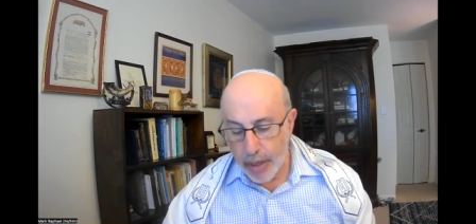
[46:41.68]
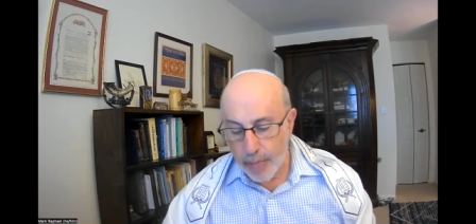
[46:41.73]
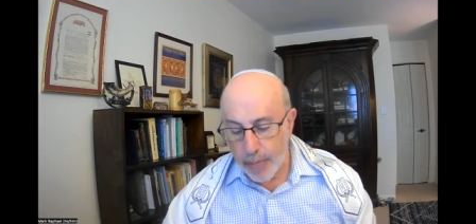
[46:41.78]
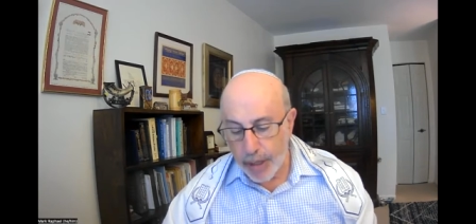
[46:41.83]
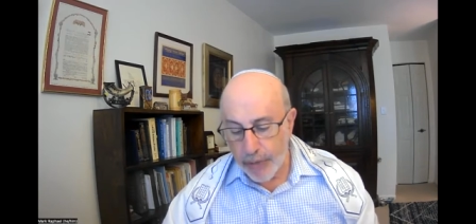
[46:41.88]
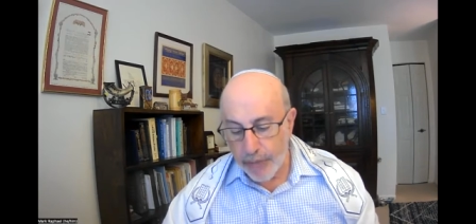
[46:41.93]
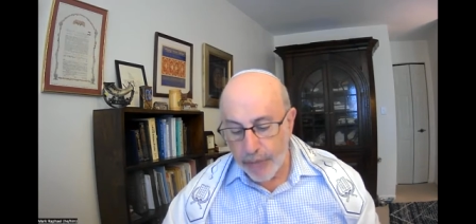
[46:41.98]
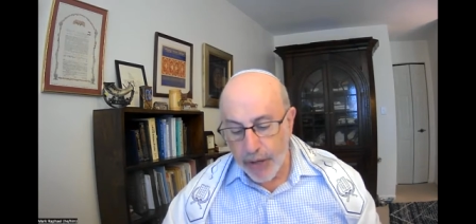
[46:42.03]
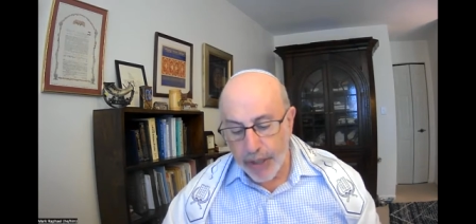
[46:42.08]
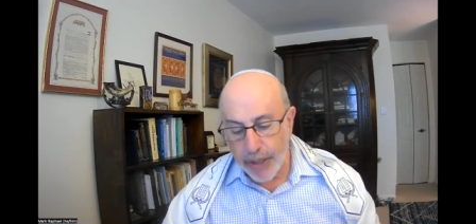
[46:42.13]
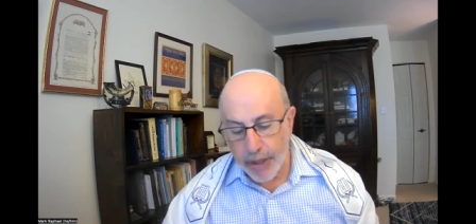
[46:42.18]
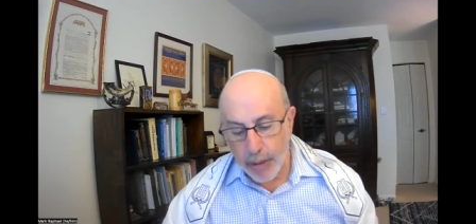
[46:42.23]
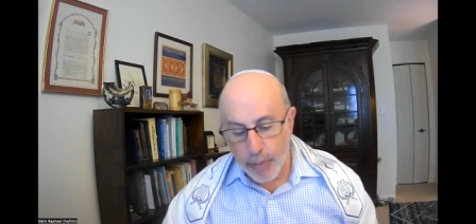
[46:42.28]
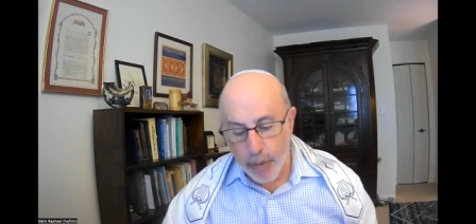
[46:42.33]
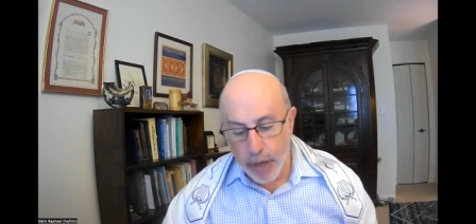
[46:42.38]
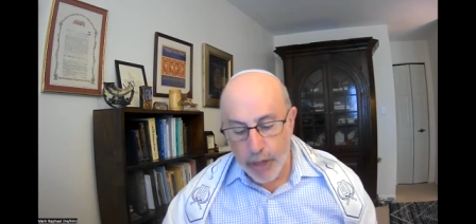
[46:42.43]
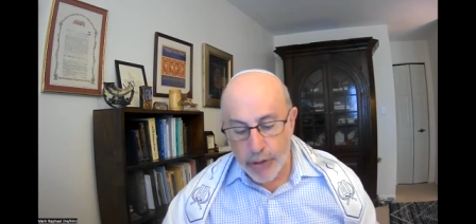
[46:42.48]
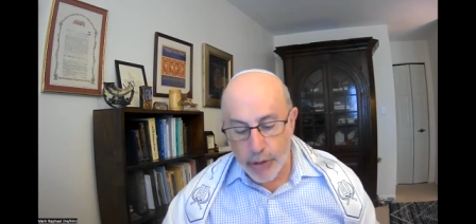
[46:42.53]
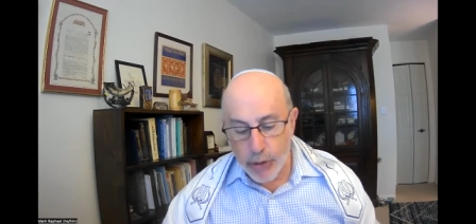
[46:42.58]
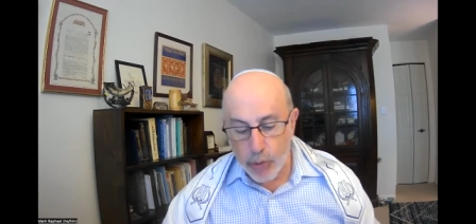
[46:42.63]
May the faith that
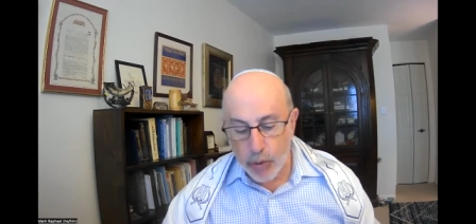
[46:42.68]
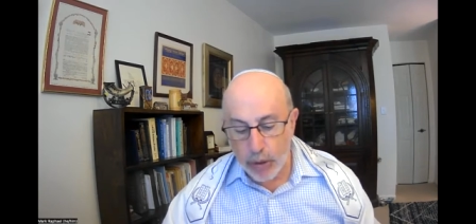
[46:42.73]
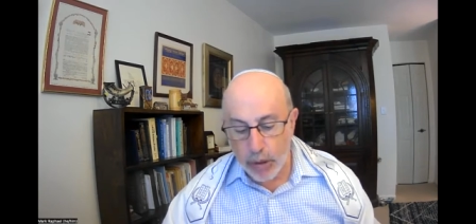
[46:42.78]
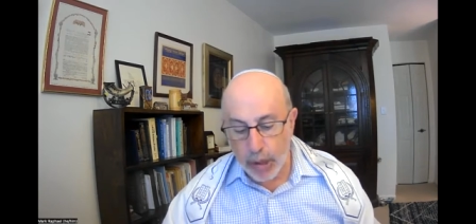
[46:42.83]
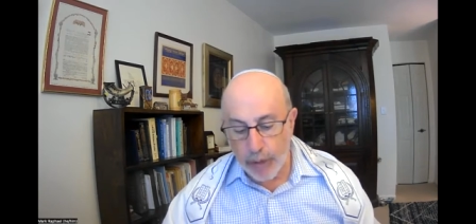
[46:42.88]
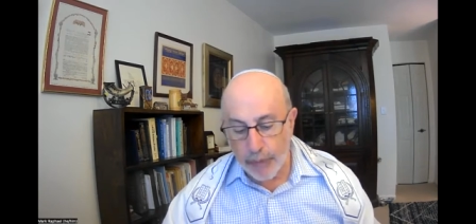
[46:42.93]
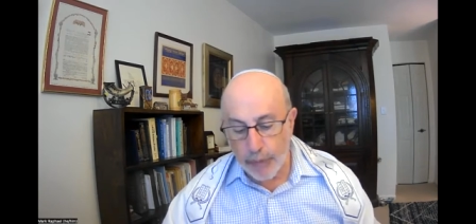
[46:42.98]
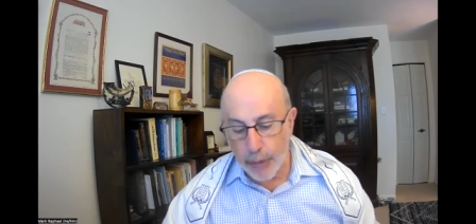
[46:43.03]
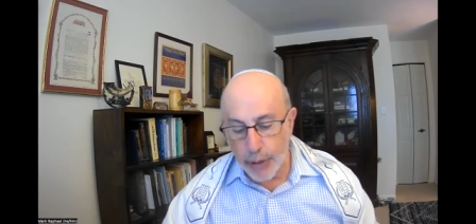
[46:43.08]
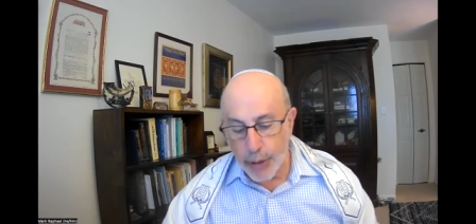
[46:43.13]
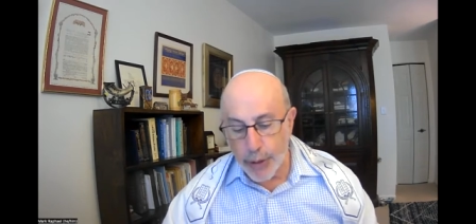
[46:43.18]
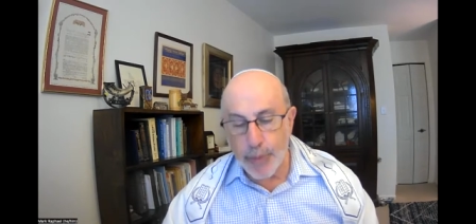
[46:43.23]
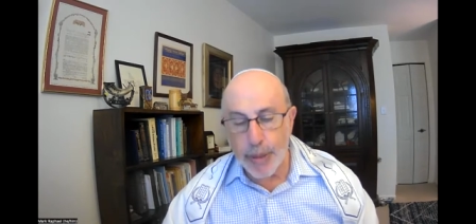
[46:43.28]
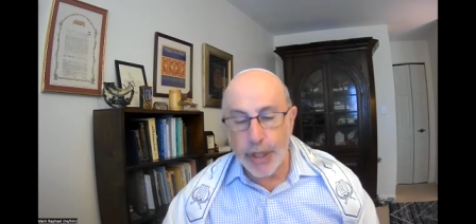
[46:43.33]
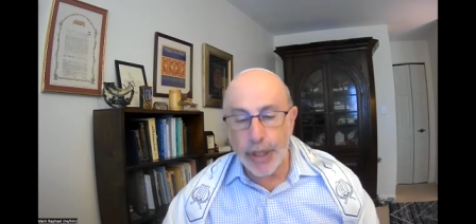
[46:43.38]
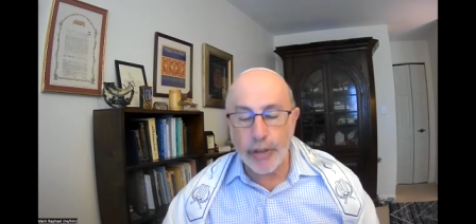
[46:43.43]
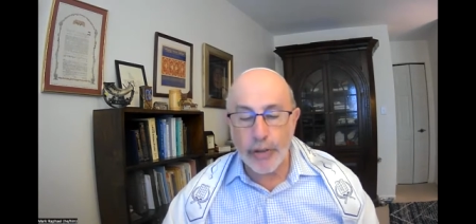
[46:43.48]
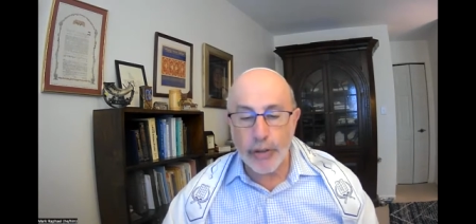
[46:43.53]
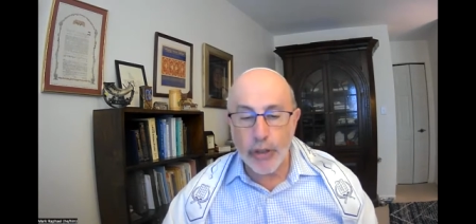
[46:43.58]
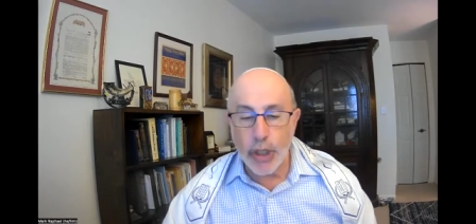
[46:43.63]
binds to our loved ones be a
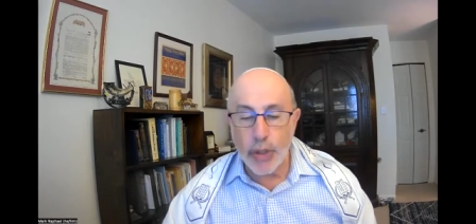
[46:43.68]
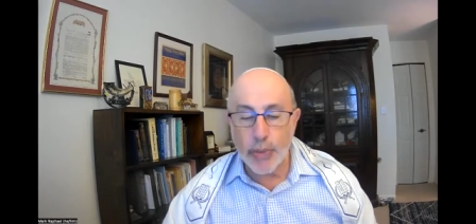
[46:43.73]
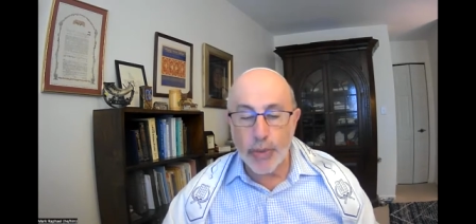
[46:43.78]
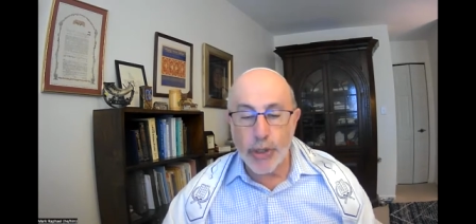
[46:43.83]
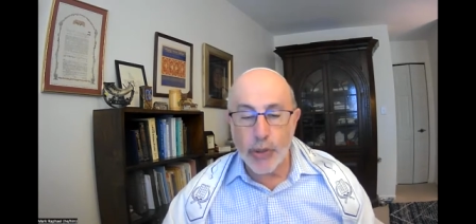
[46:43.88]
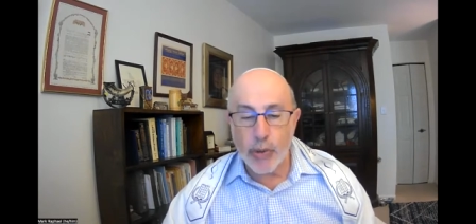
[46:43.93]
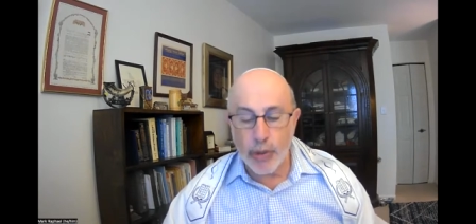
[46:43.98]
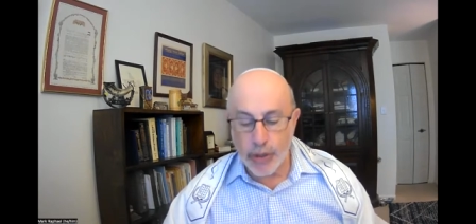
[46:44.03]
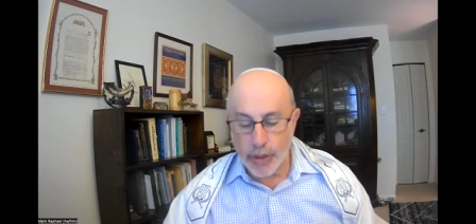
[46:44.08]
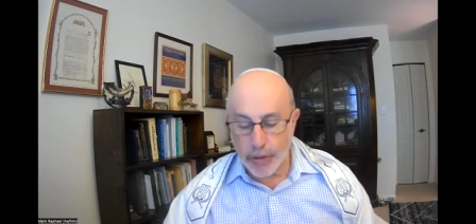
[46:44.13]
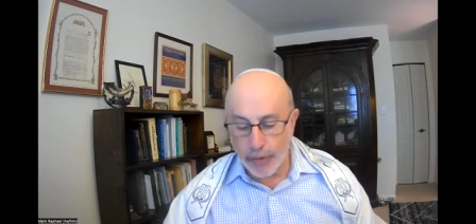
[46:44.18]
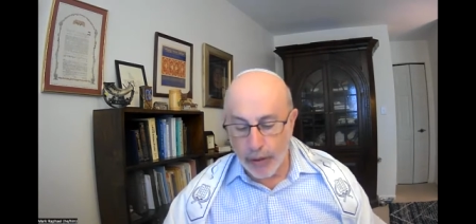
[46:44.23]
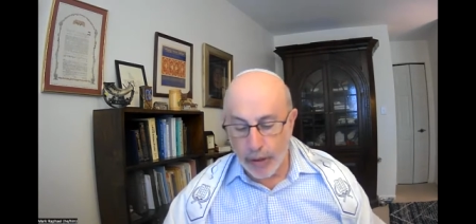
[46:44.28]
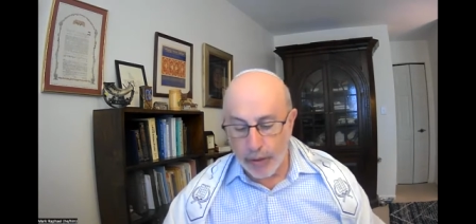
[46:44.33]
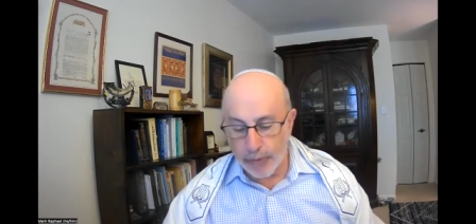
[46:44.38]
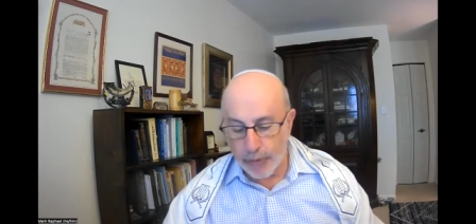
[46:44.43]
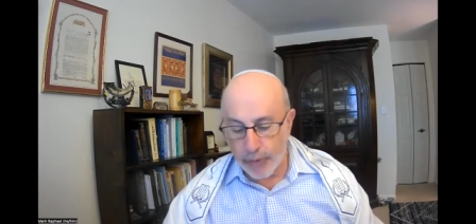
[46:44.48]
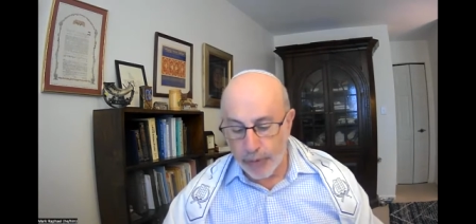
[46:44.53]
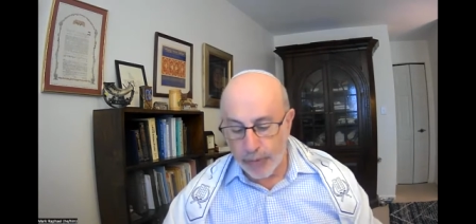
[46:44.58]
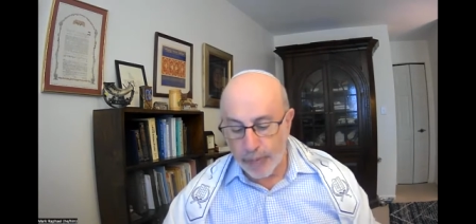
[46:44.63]
continuous source of
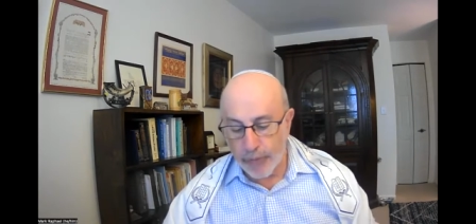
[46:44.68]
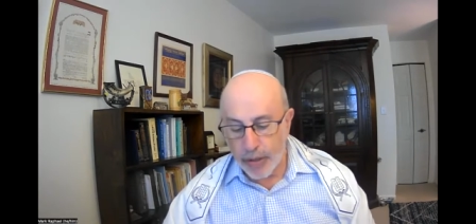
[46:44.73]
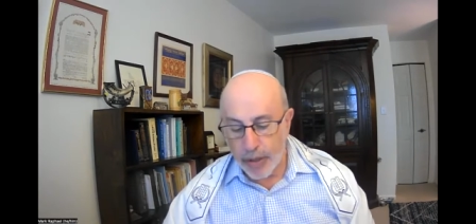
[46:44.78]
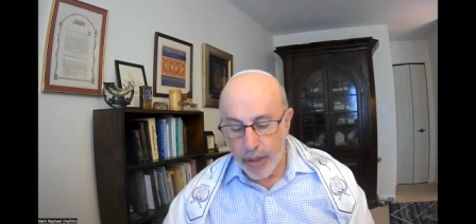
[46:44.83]
comfort.